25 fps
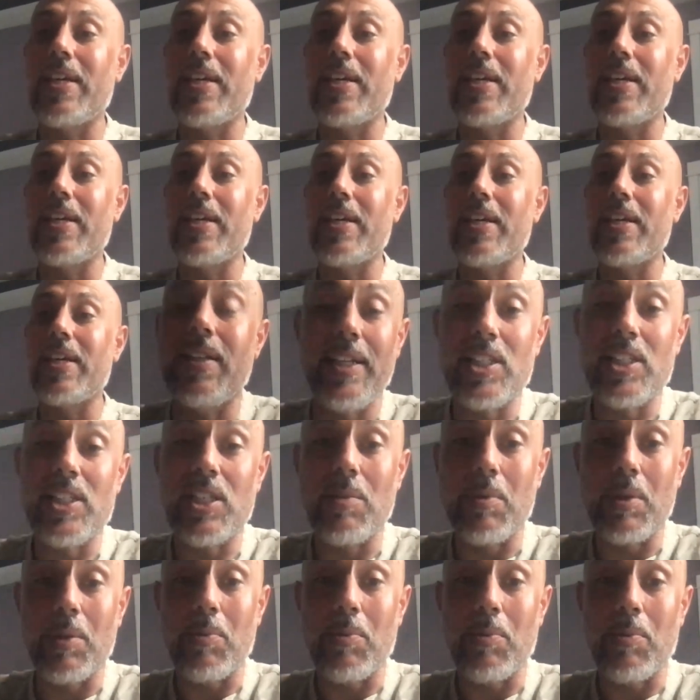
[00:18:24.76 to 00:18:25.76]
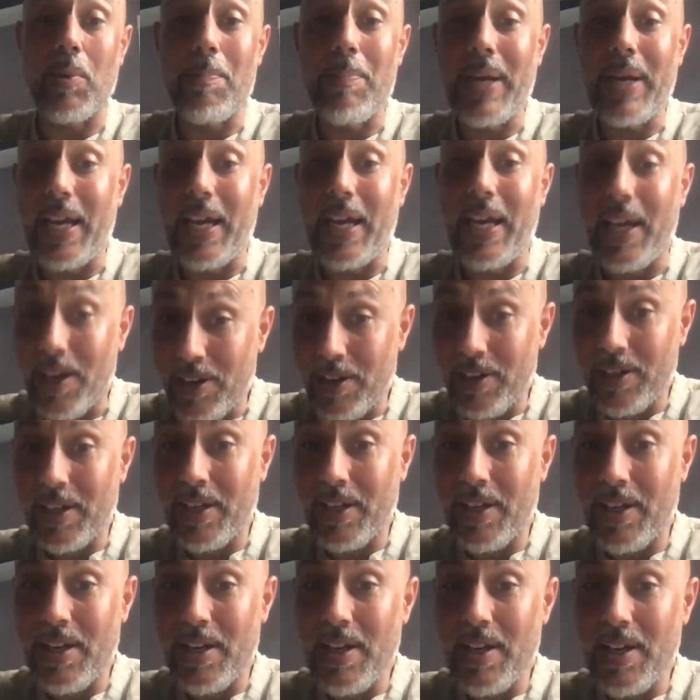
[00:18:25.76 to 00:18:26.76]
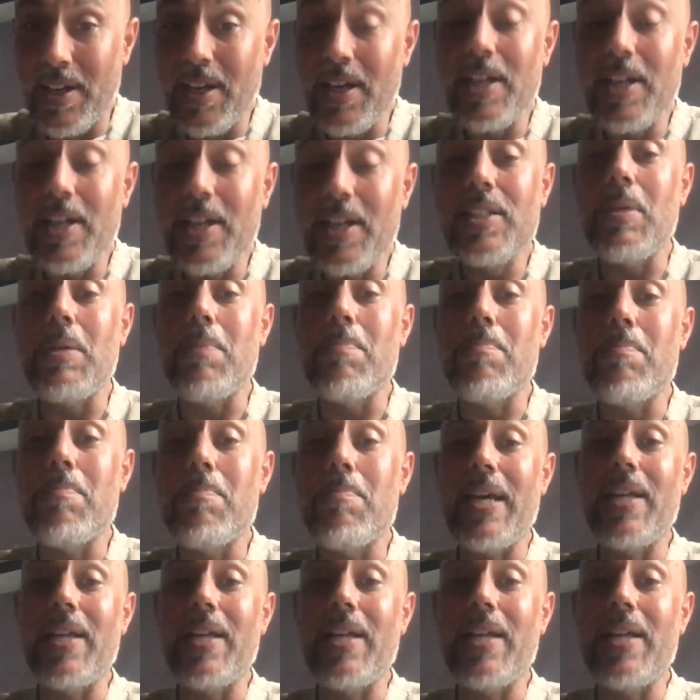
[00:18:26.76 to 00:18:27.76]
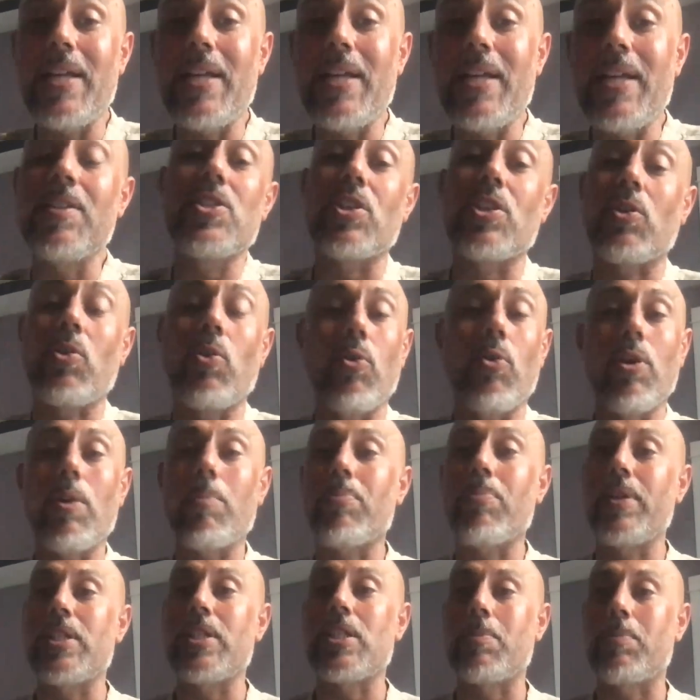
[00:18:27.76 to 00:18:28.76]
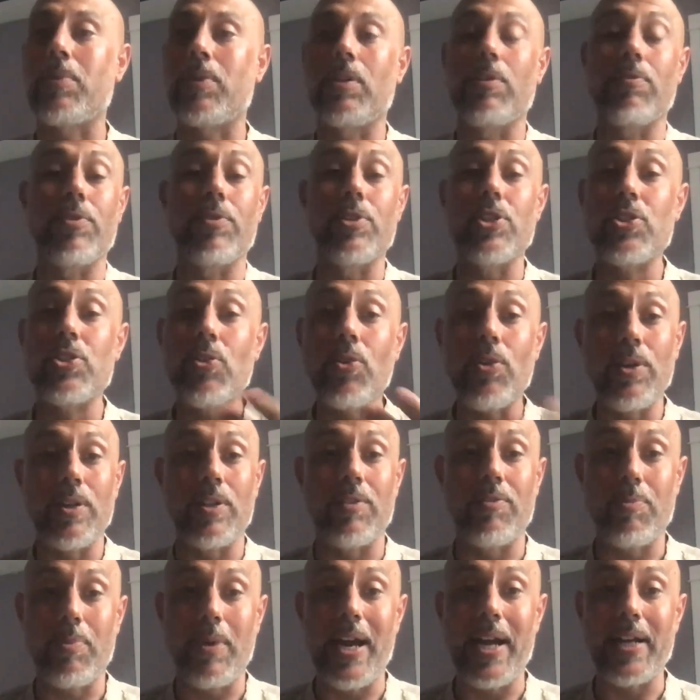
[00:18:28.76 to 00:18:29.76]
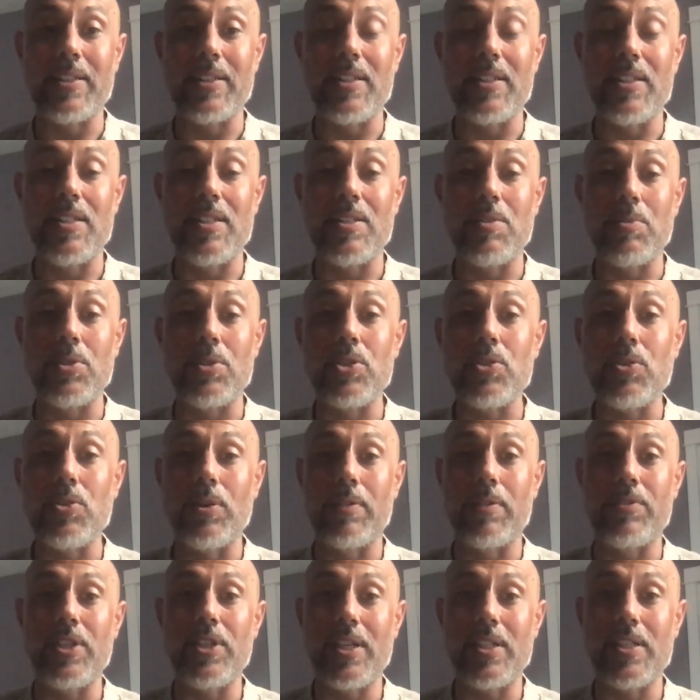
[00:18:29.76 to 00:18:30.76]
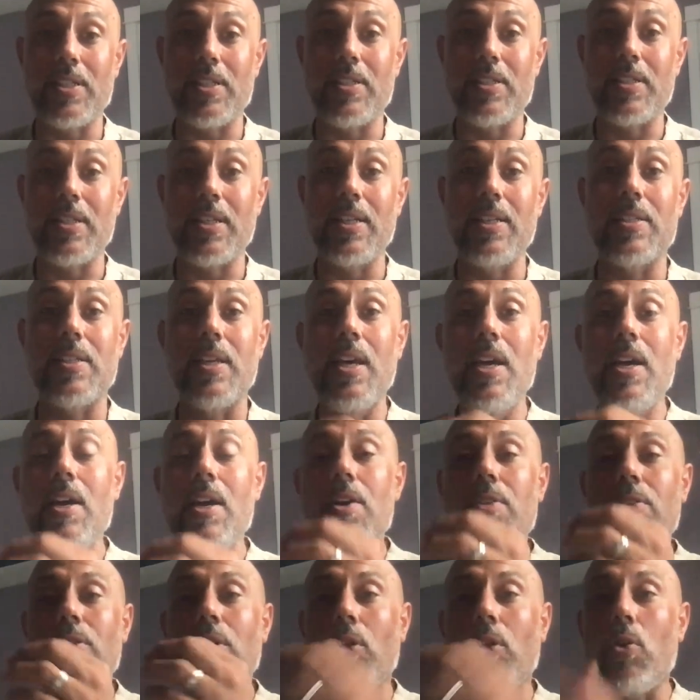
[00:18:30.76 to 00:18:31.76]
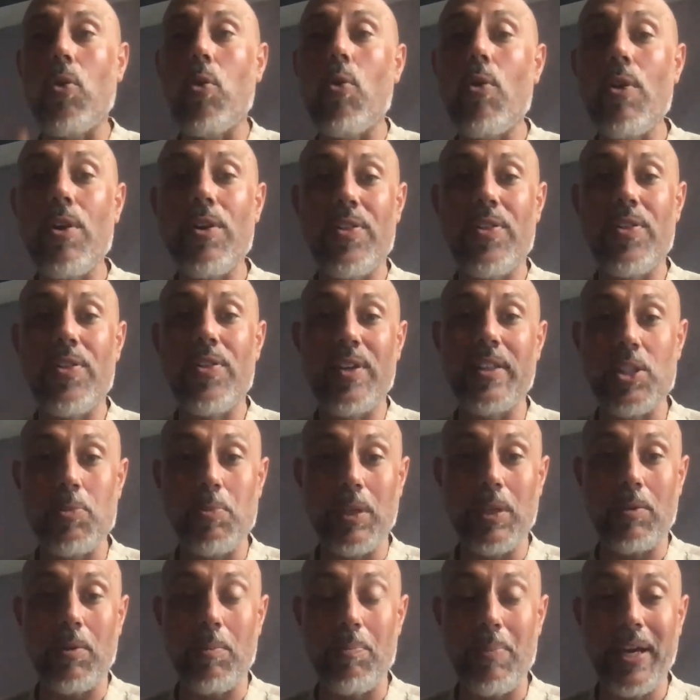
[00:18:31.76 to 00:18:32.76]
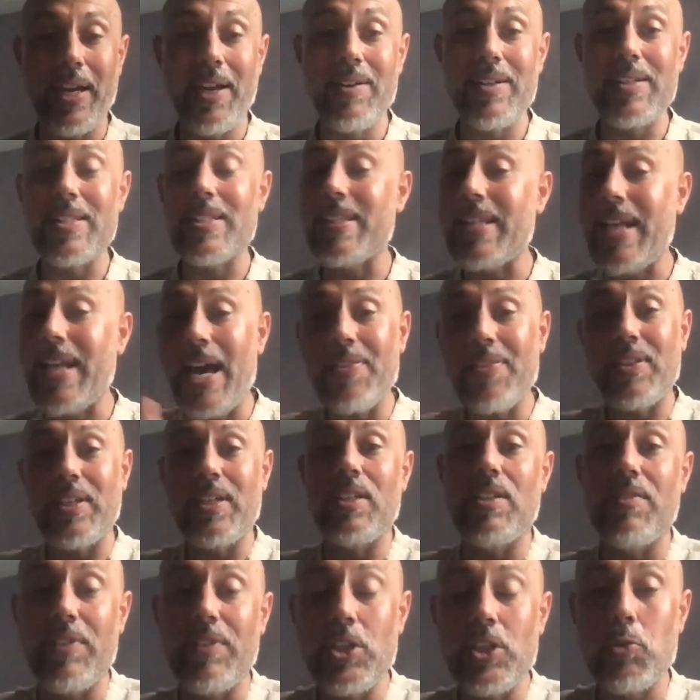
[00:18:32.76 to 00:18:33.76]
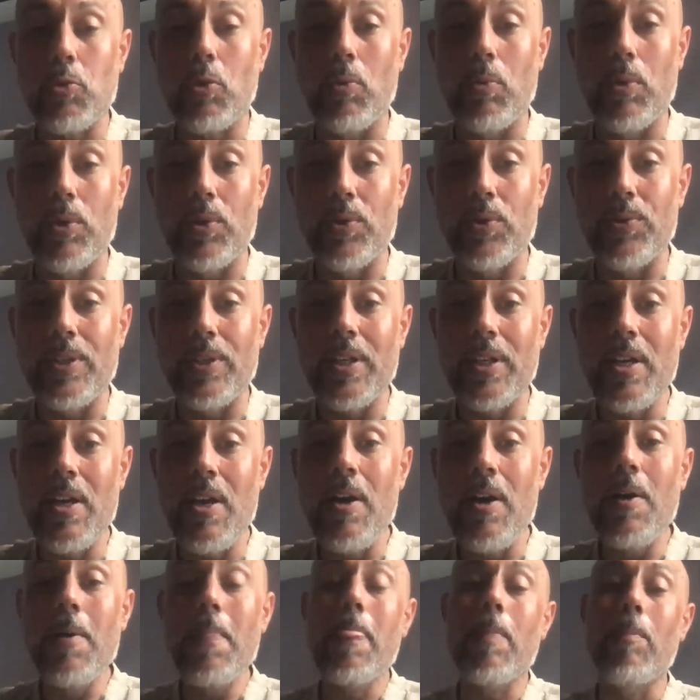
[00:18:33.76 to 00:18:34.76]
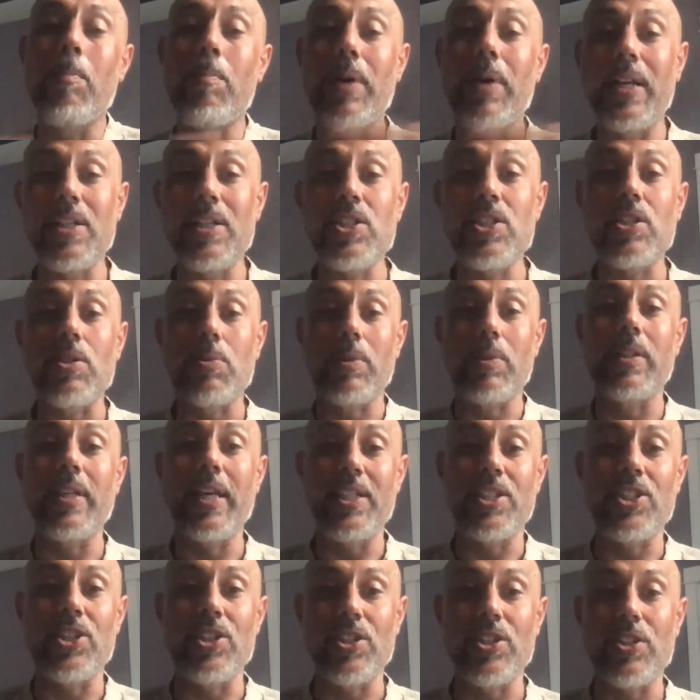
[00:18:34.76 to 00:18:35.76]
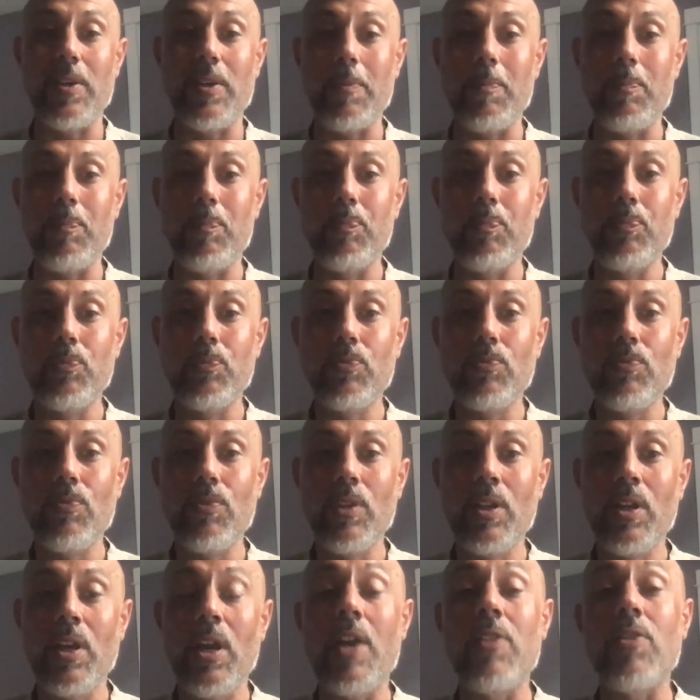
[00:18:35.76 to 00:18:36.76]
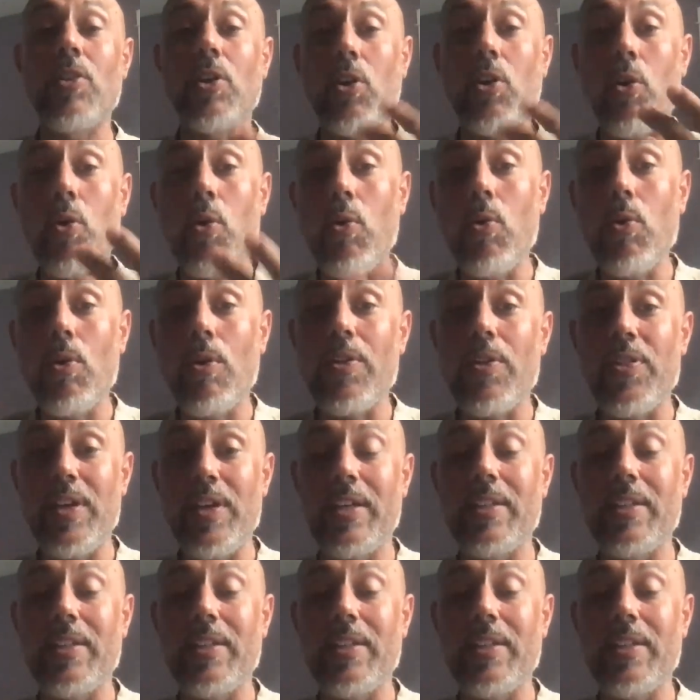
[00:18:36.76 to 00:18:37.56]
thing that needs to be repaired, to be mended, and this is the core principle of restorative practices and restorative justice, is the core thing that's being repaired is not the individual wound, but it's the relationship. And the core thing